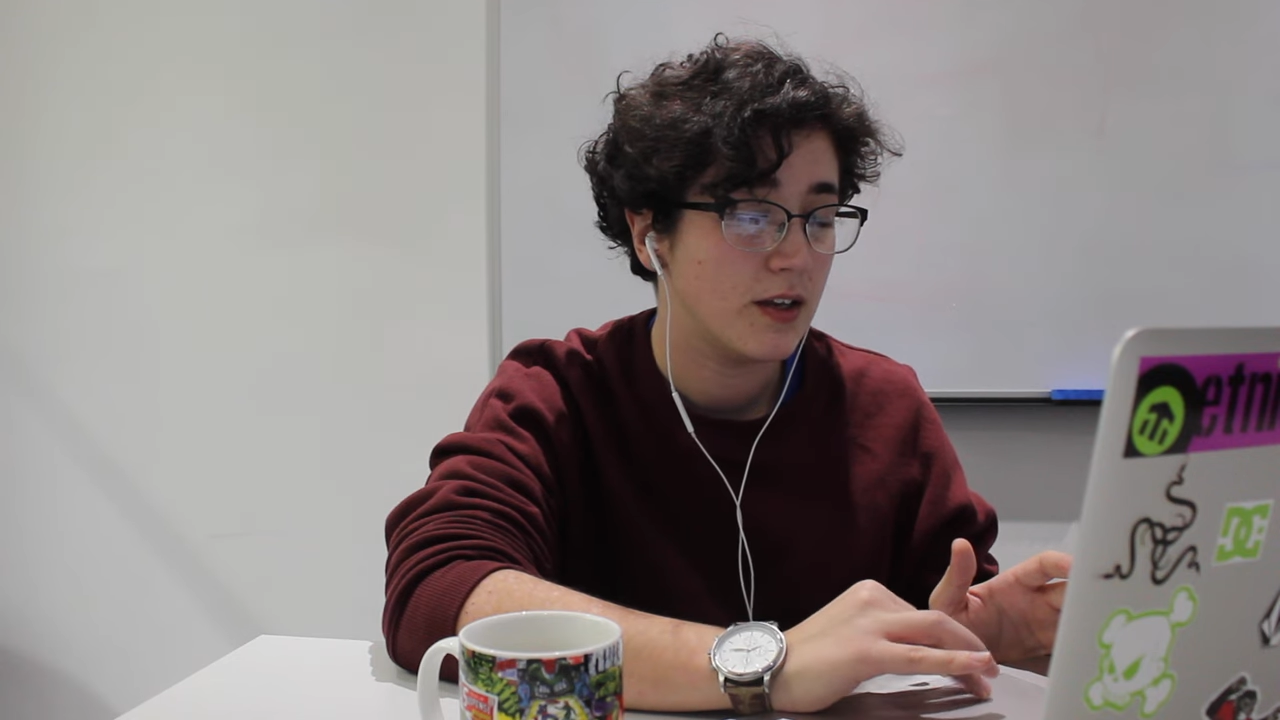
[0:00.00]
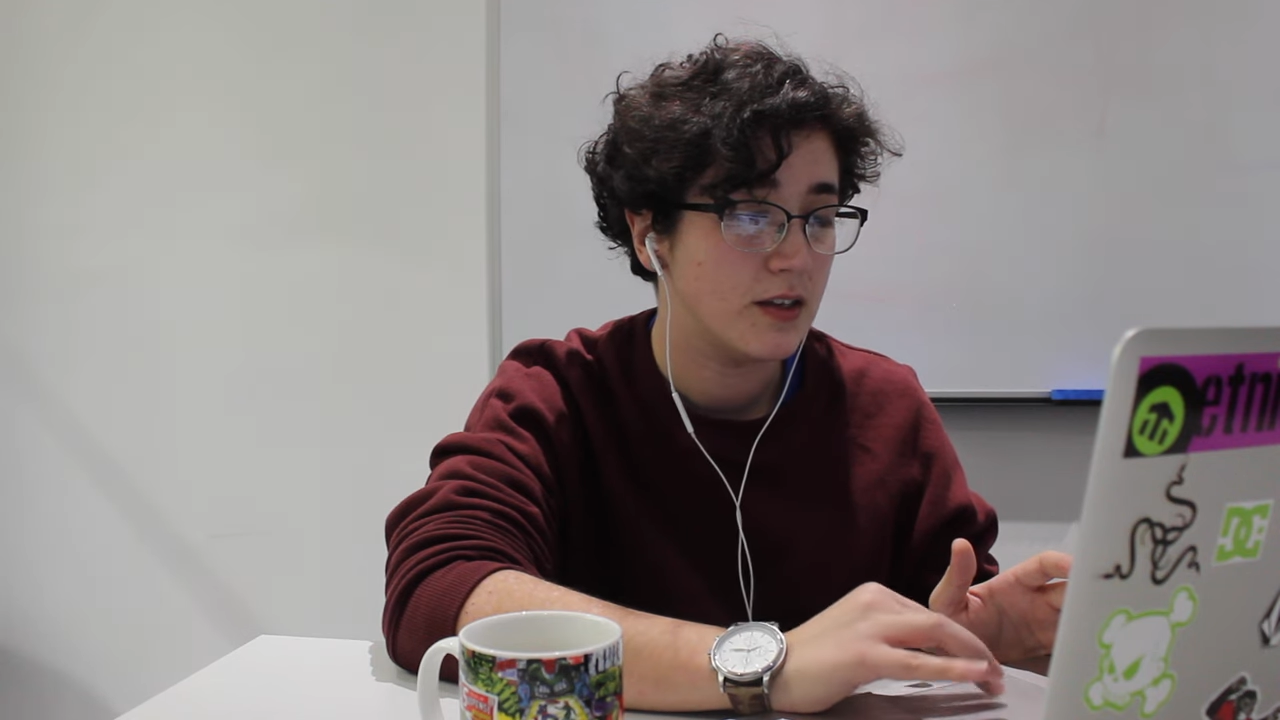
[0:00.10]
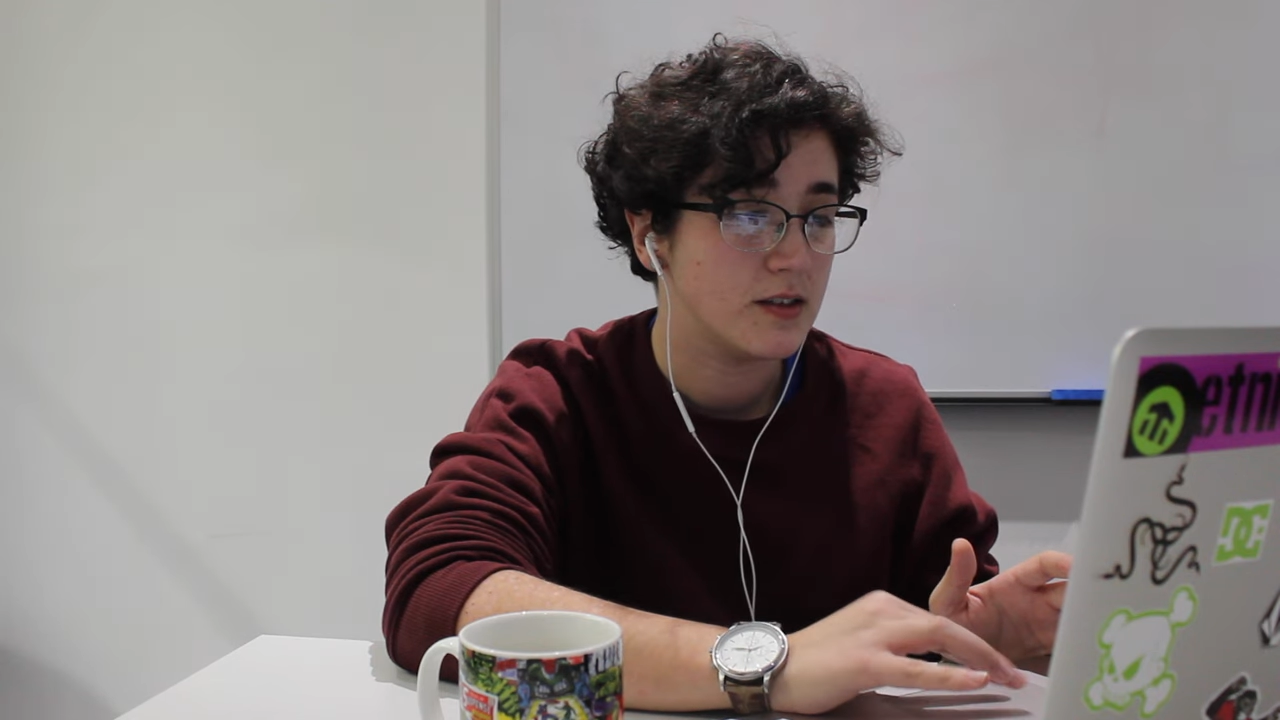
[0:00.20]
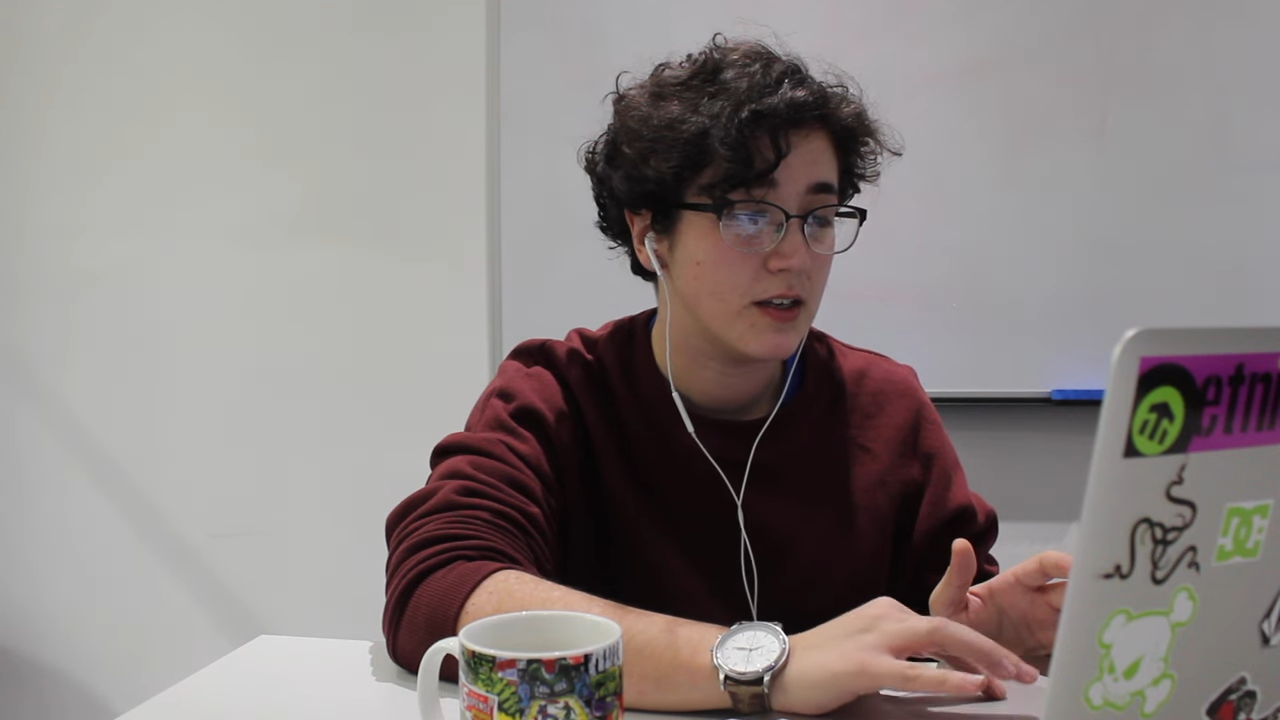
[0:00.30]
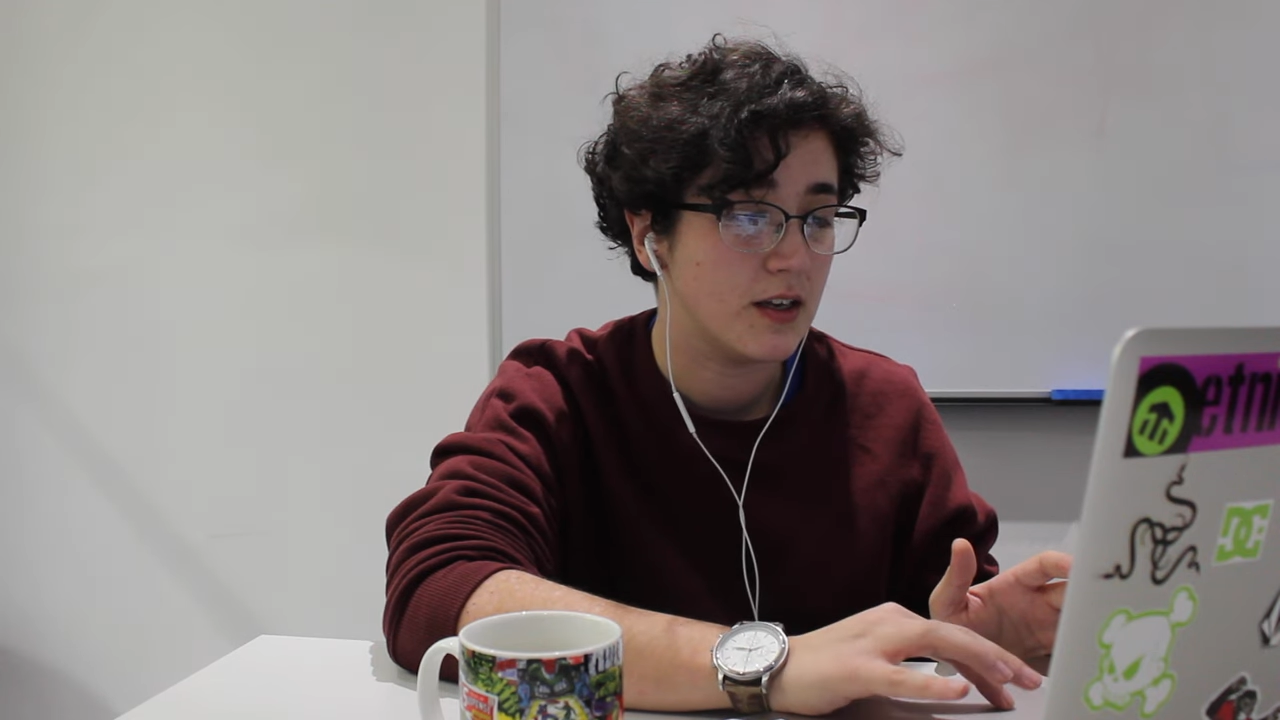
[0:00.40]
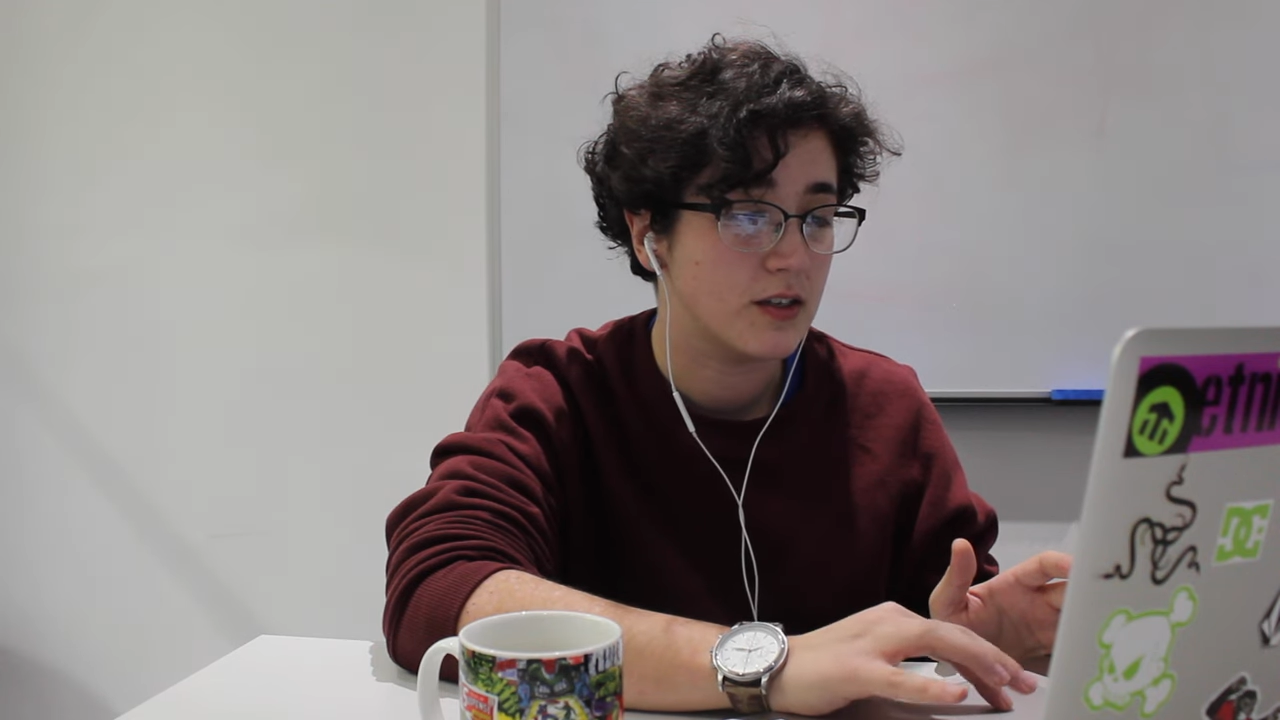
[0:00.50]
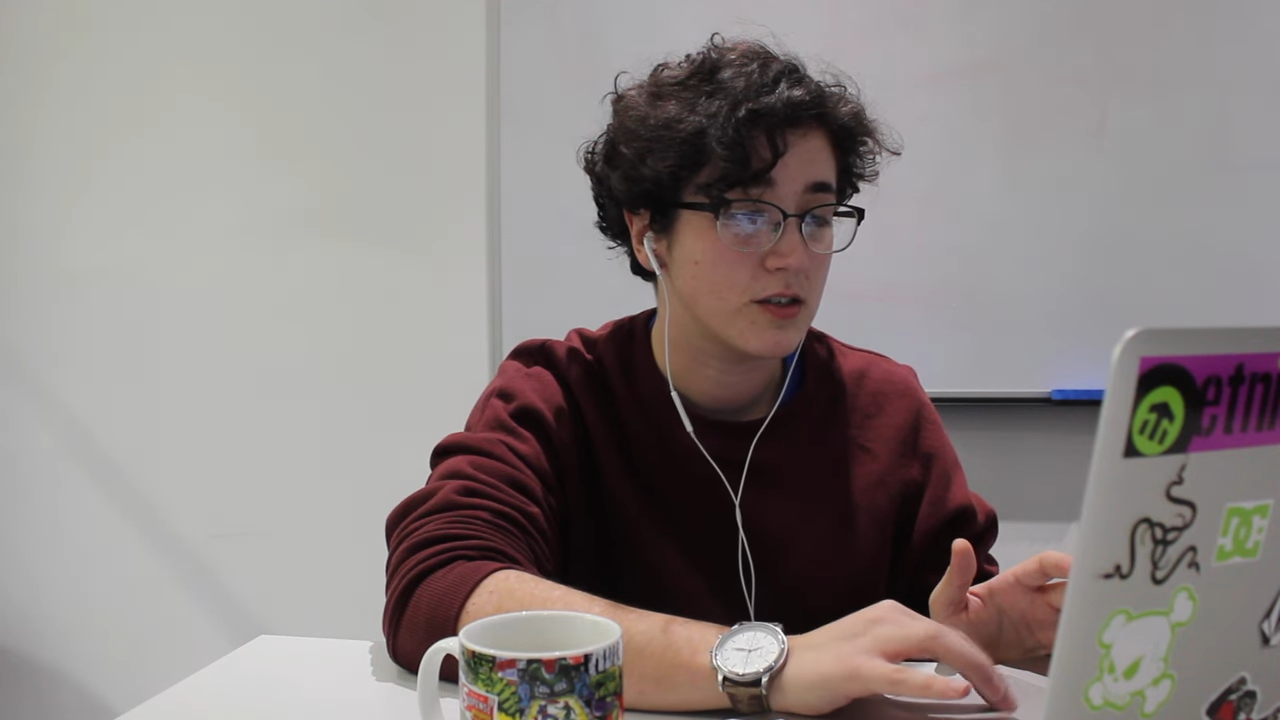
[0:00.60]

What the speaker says: easy it is